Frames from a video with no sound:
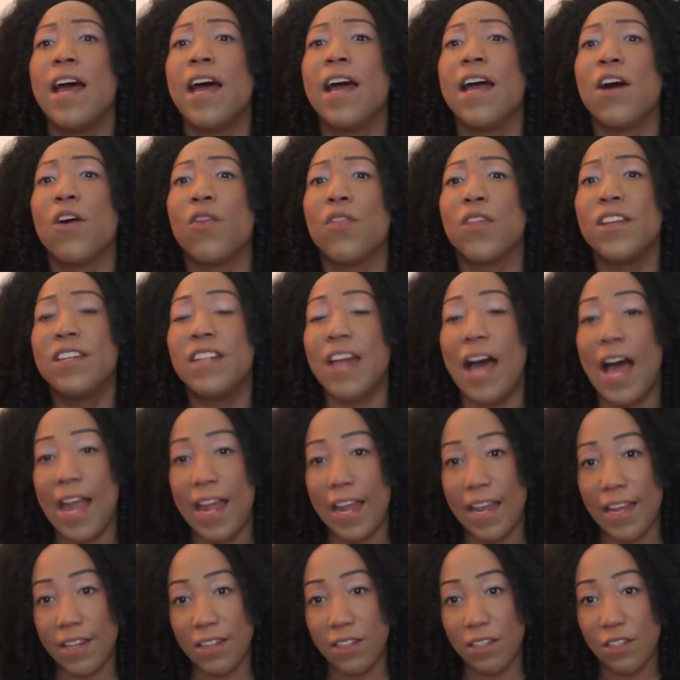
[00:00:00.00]
healthy
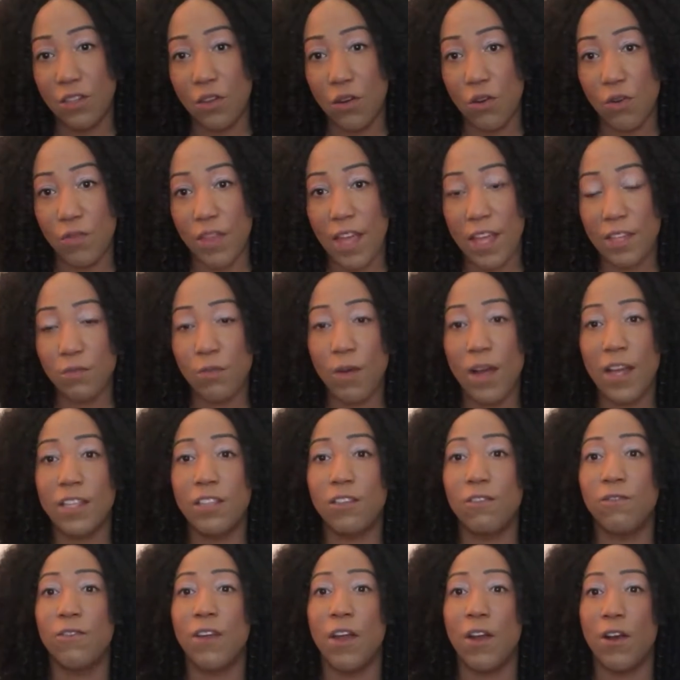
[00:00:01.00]
diet. So that's why
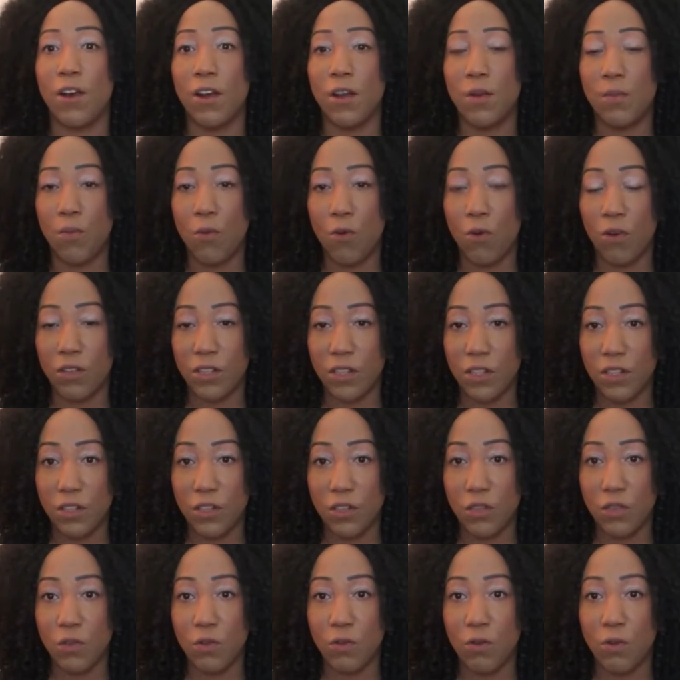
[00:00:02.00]
it's very
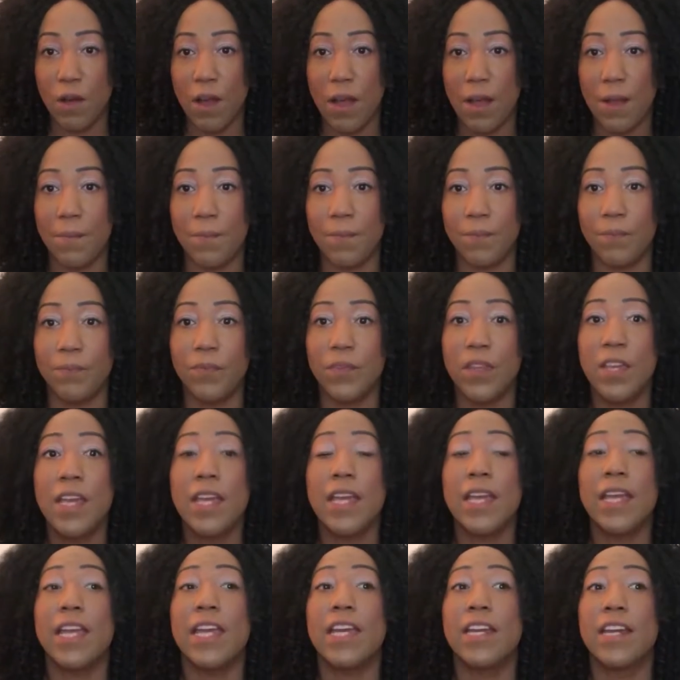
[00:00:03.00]
important to
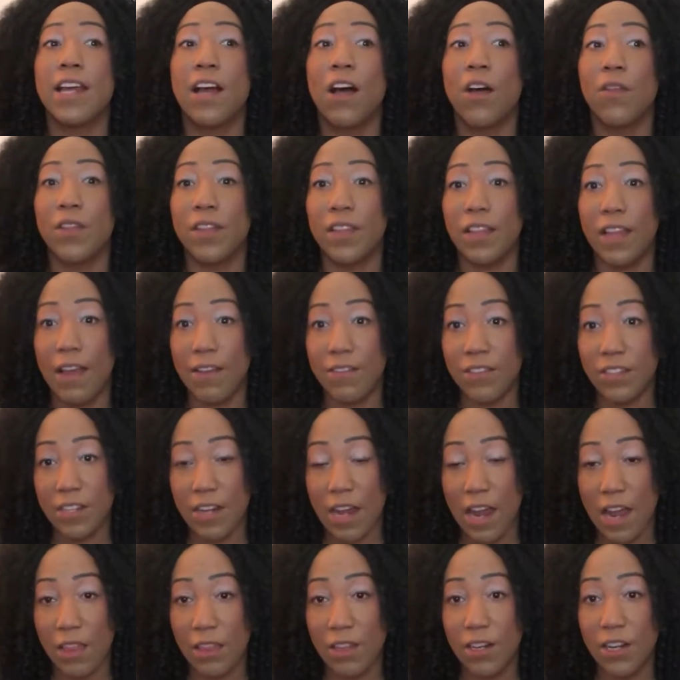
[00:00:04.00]
eat a healthy
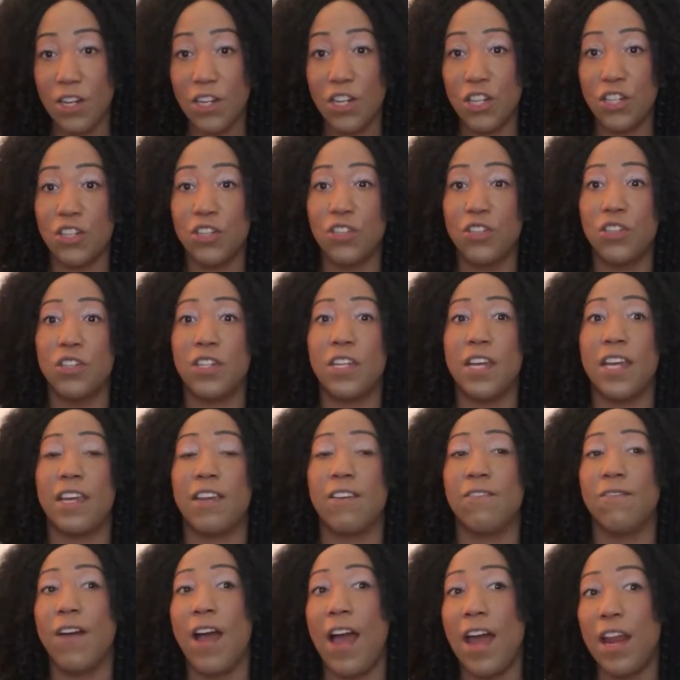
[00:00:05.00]
lifestyle in addition to
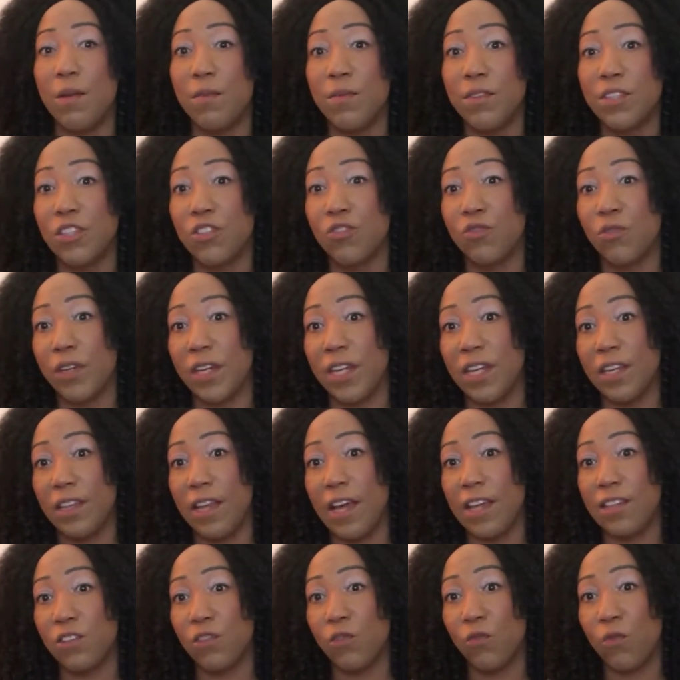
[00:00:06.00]
taking vitamins and drinking
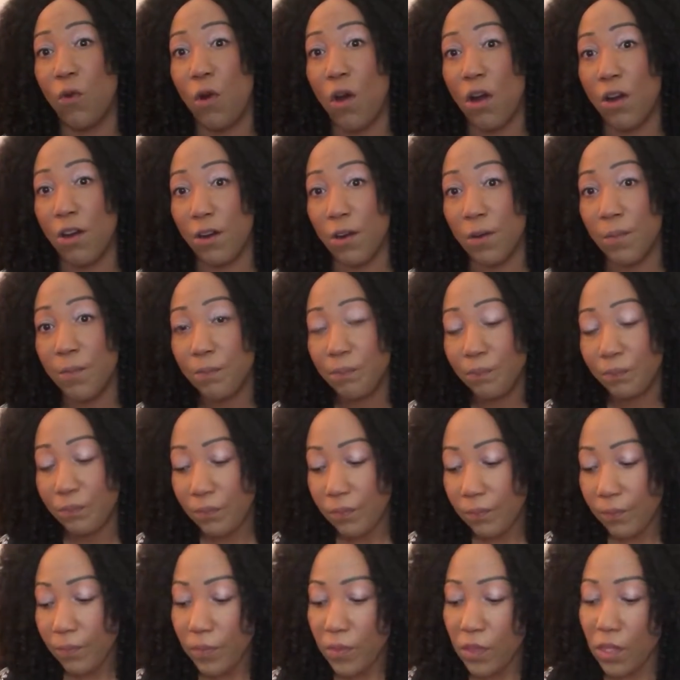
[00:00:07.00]
lots of water.
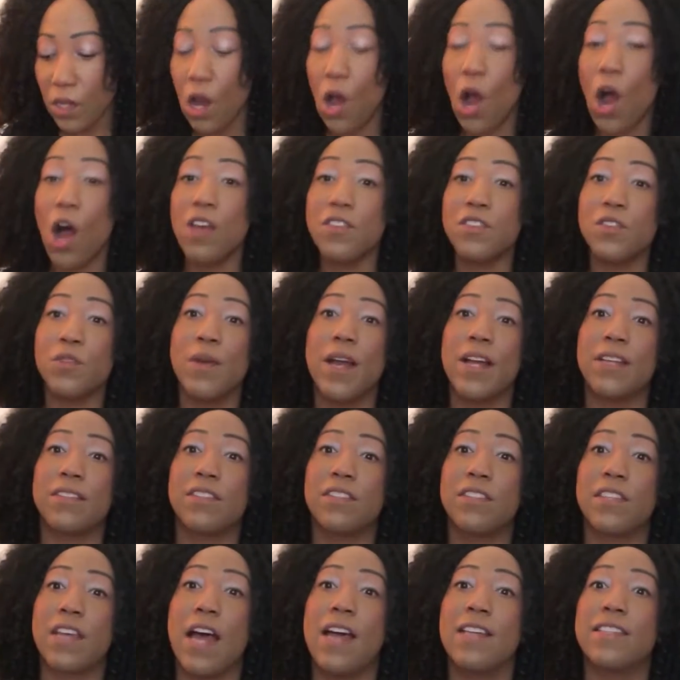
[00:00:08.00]
Also,
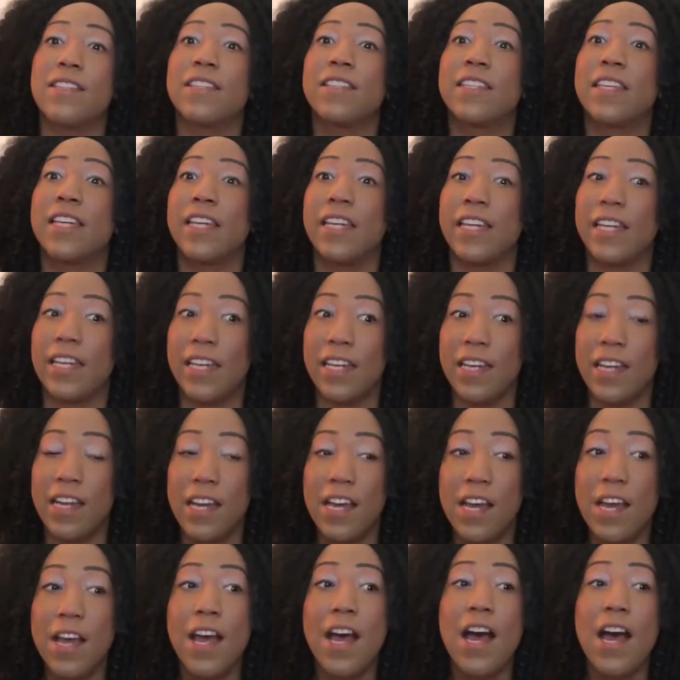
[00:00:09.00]
exercise is key.